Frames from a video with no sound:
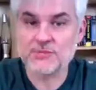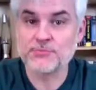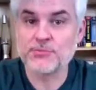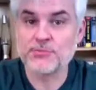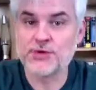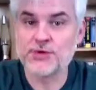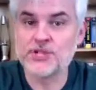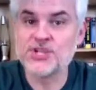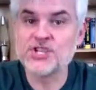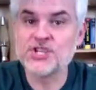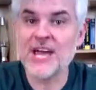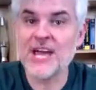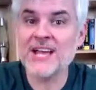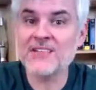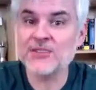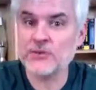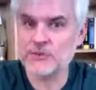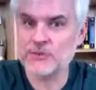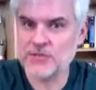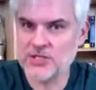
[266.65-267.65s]

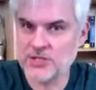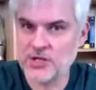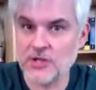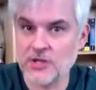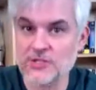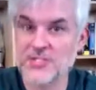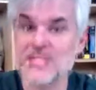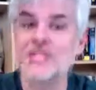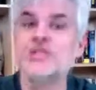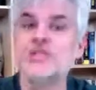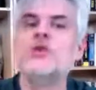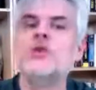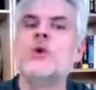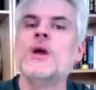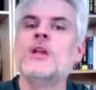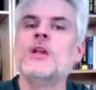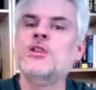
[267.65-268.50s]
project the results into a